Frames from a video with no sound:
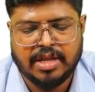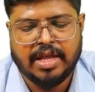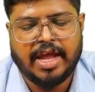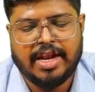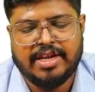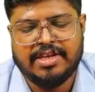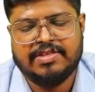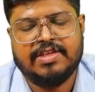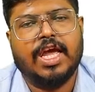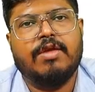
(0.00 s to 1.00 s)
and this
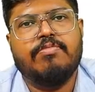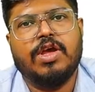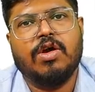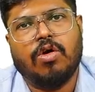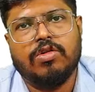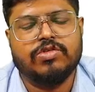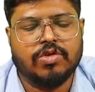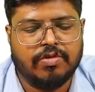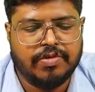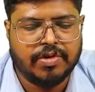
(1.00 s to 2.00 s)
can be
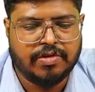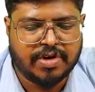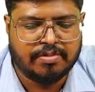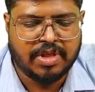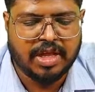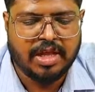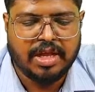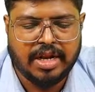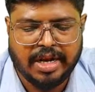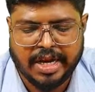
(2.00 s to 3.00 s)
also viewed from the
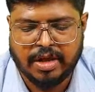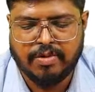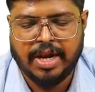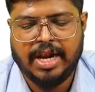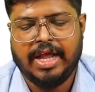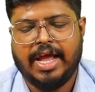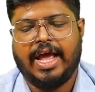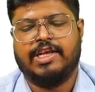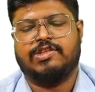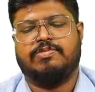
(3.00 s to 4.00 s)
lingual
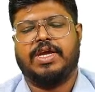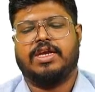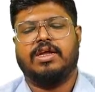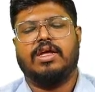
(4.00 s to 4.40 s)
aspect.